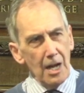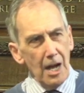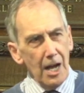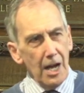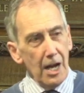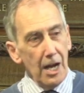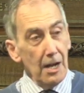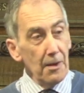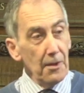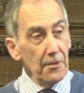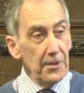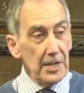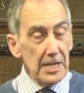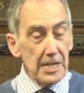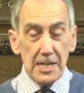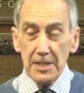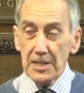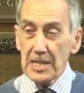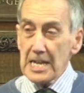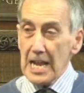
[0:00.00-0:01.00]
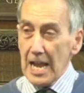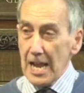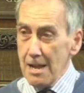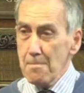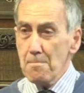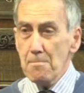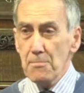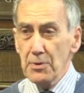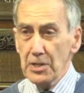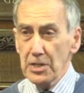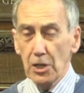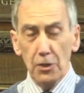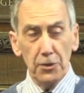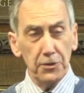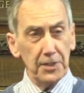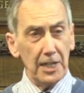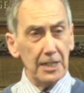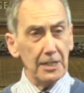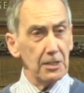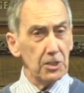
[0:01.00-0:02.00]
Uh, the the embryo
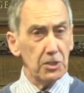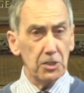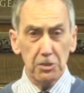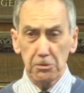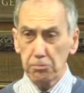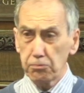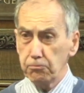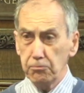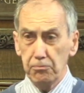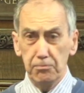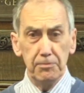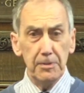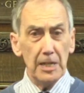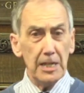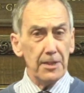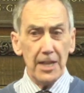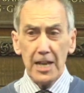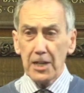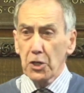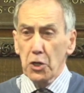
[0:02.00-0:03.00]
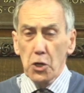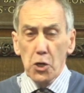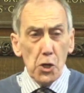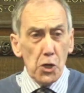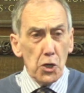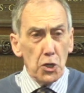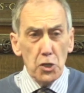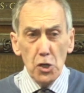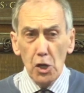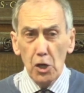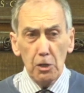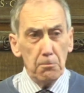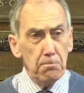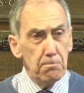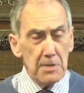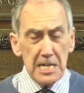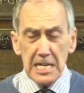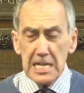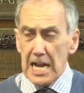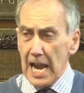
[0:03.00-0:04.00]
thinks that there could not
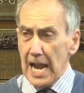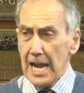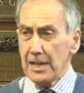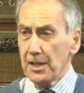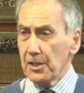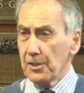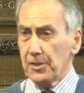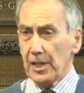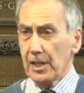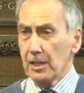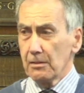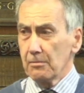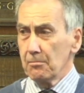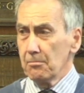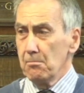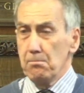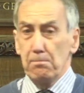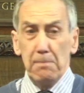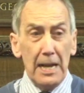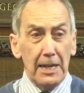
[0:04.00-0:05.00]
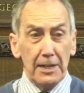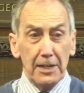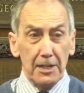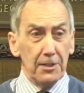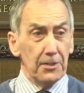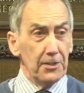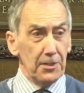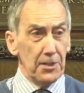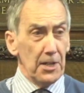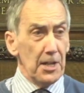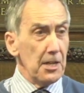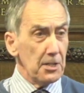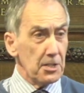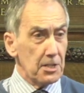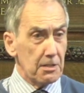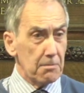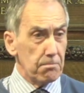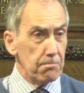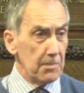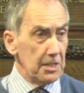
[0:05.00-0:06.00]
be anything better than
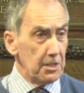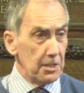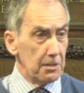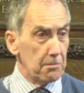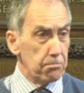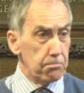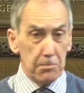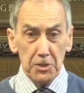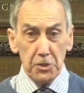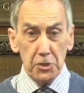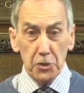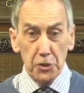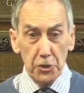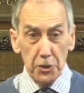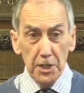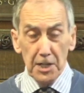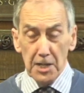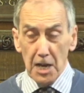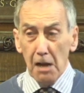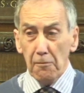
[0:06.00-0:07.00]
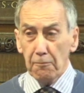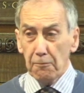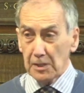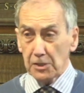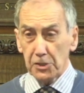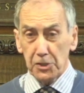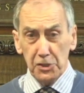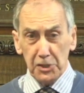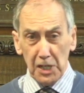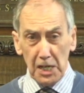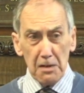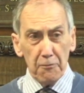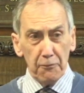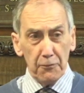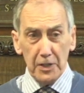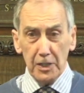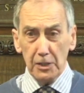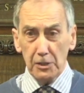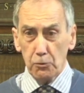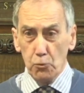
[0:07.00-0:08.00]
this. This is, this is good enough, it's safe
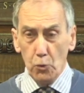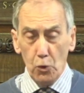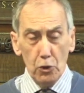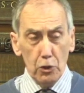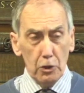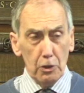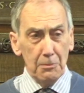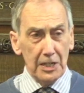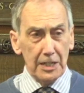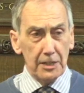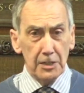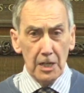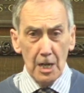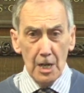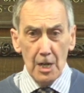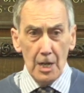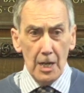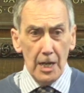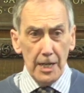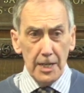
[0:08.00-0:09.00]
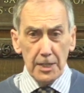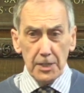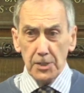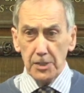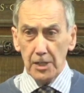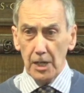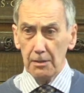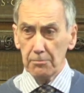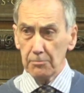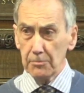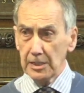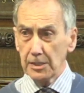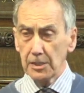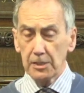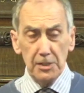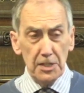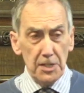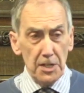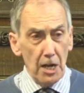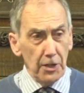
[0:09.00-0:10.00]
and it's warm and it's, it's, um, it's
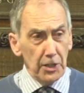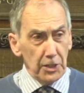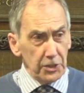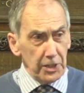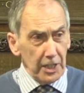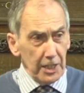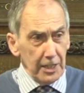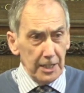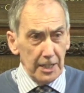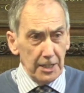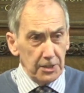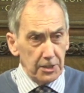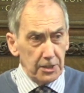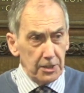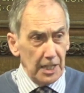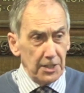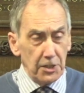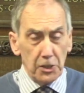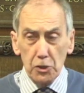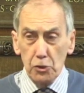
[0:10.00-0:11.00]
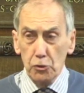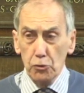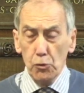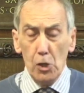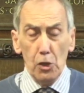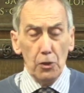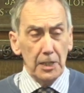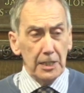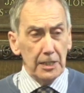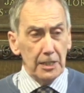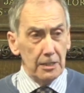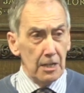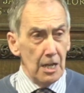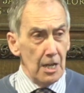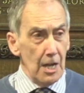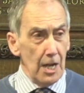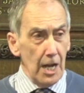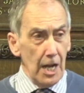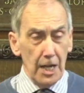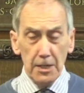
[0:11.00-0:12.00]
nourishing and it's, it's growing and,
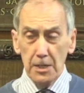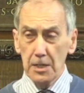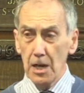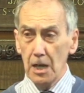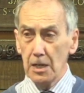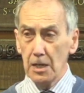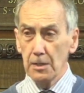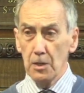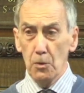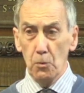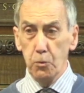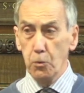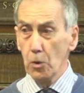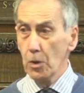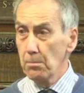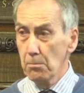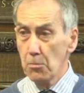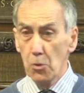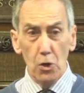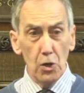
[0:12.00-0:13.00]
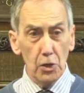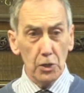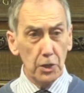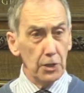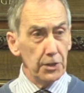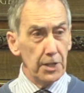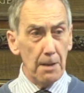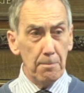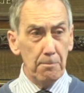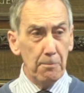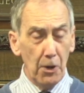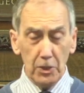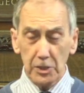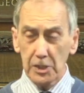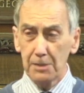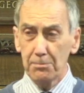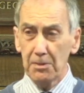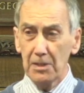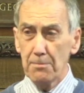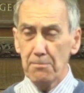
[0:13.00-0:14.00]
and, and what more could there
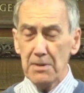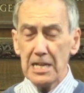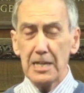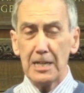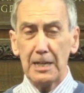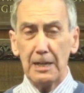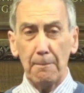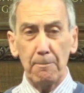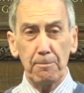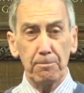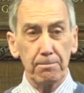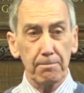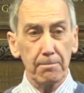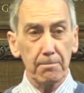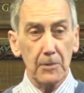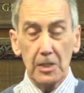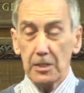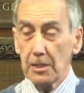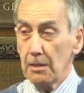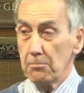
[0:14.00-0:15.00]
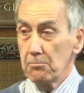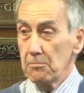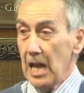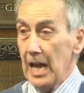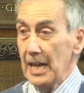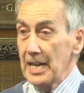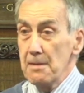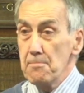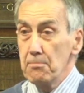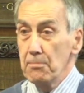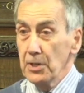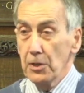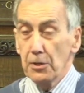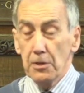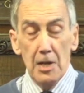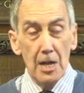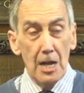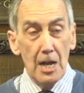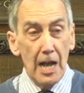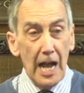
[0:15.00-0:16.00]
possibly be? Because um, an embryo
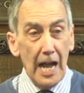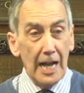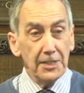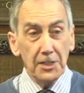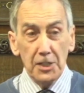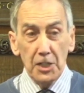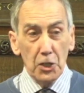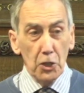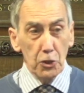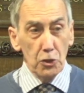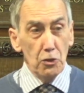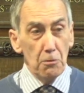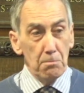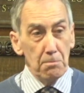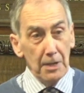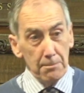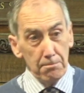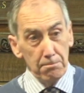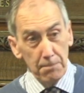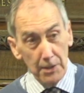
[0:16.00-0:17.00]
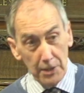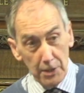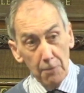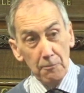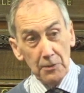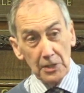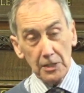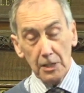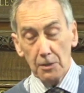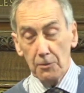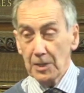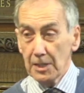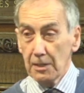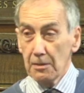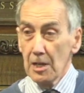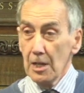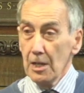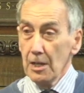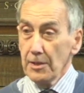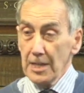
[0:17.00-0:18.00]
hasn't a clue, but, but obviously when the,
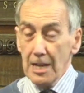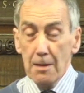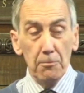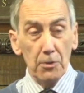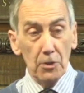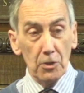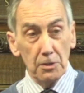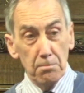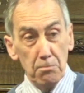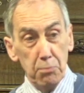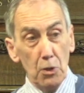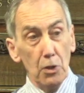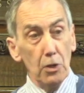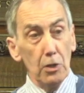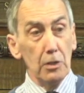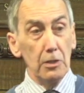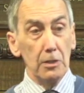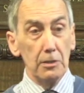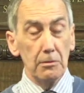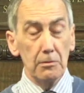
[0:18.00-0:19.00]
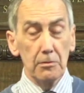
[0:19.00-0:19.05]
the embryo is born,